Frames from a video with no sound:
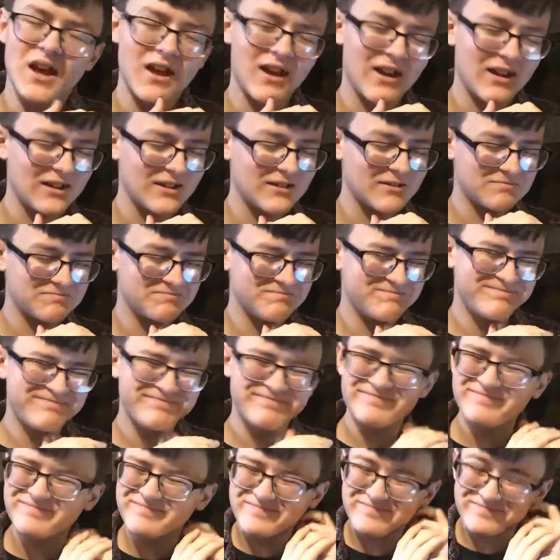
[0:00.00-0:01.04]
We're
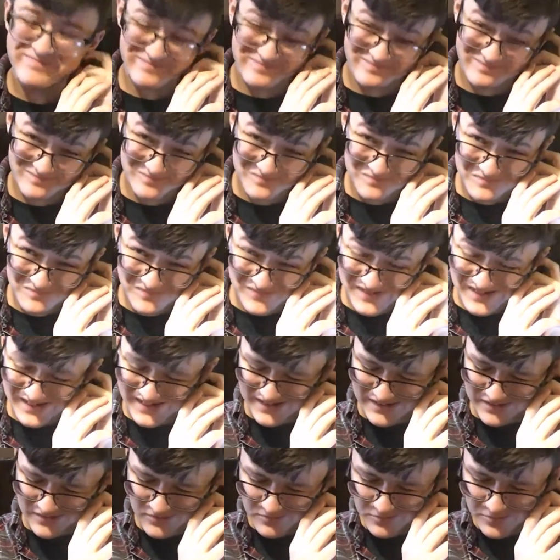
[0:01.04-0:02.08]

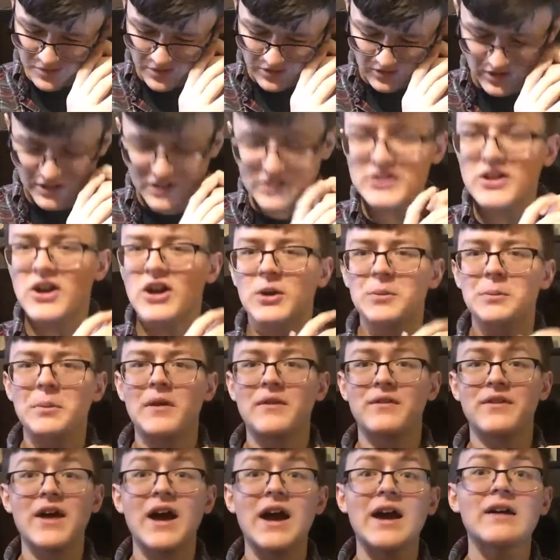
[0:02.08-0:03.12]
not gonna talk
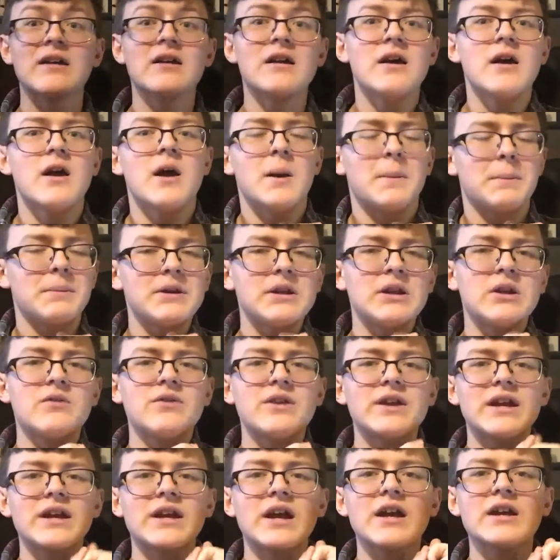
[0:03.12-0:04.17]
about that. But,
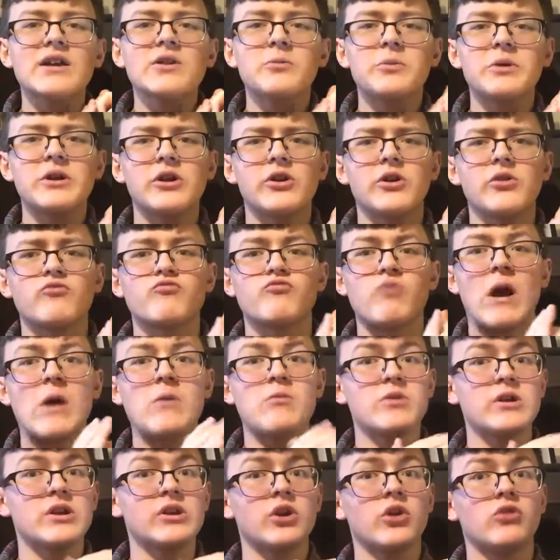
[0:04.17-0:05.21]
then I kind of went on
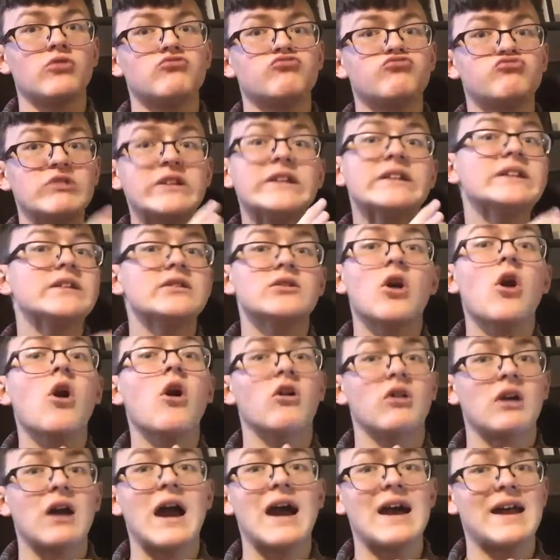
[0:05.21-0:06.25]
a really
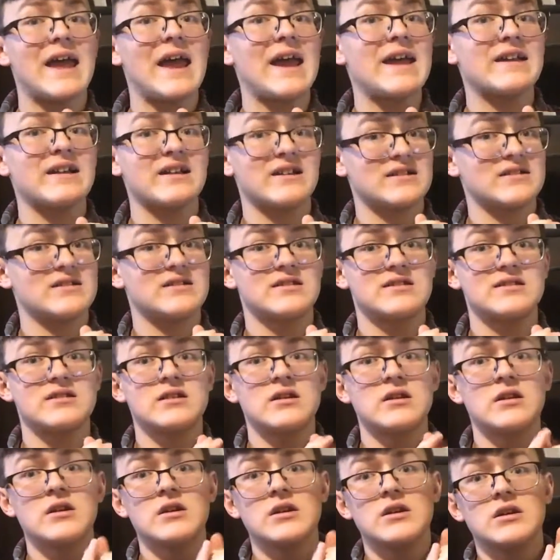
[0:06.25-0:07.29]
long hiatus.
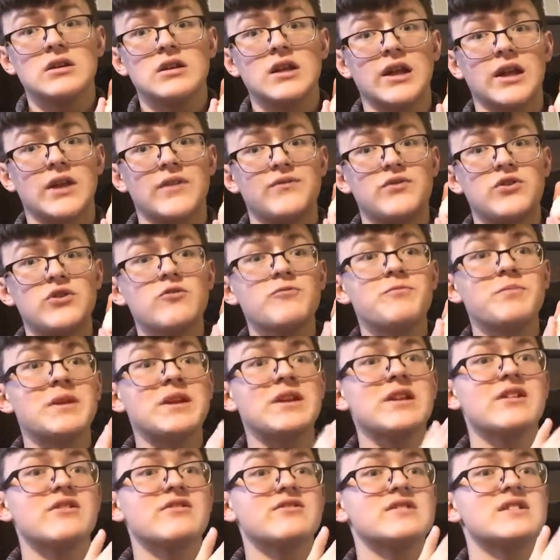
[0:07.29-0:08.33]
Like, if you've
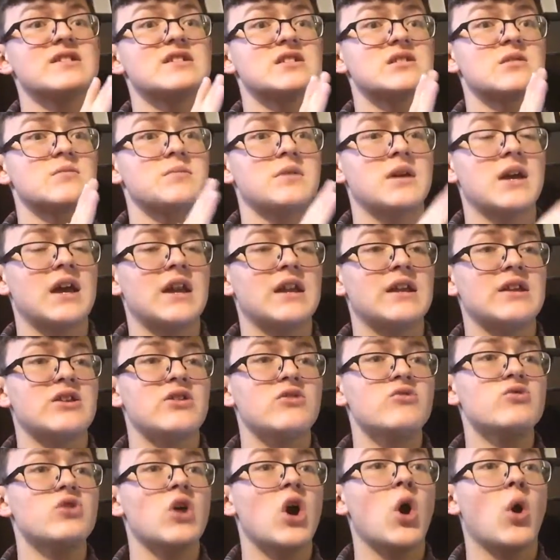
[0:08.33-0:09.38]
been here since the
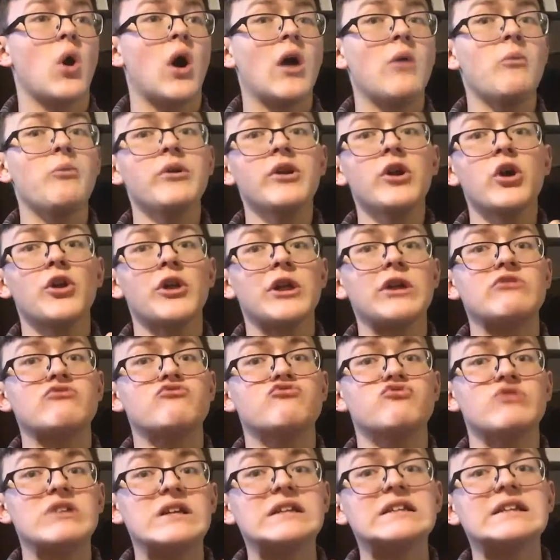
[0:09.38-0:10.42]
beginning, I went on a
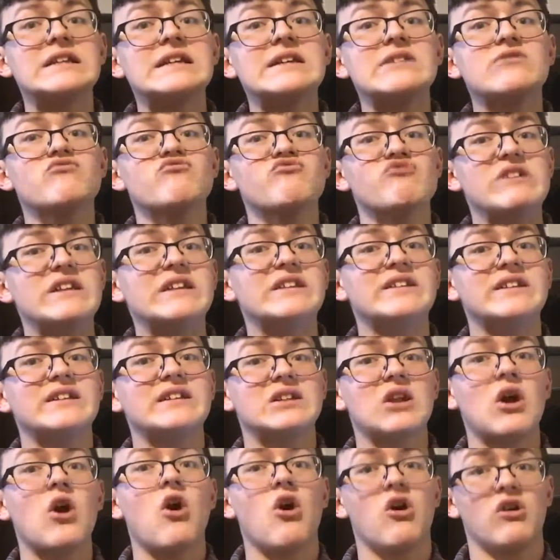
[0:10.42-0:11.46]
really, really
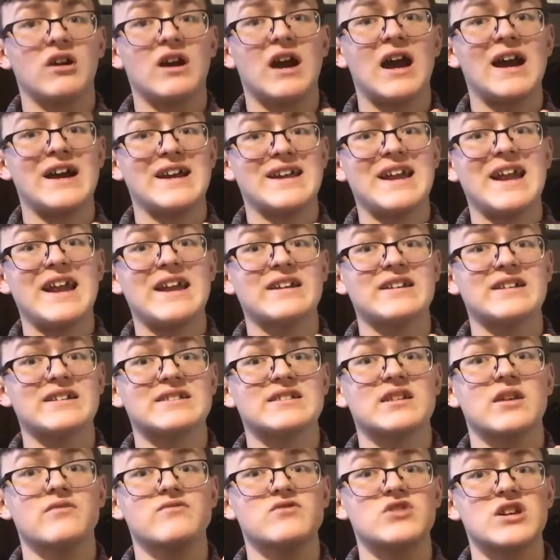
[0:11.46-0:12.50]
long
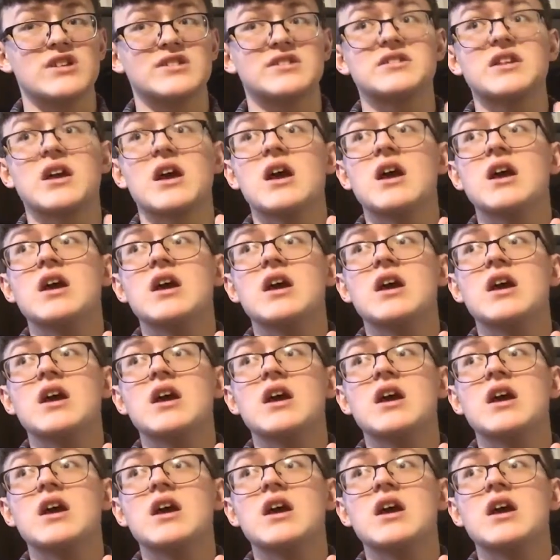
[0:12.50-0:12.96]
hiatus of just